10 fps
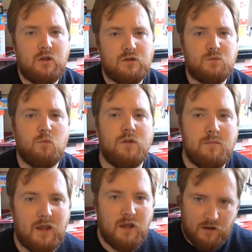You can
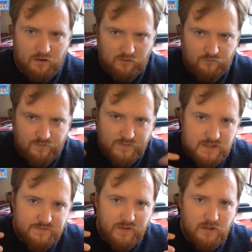support the making of
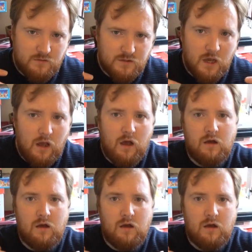these videos,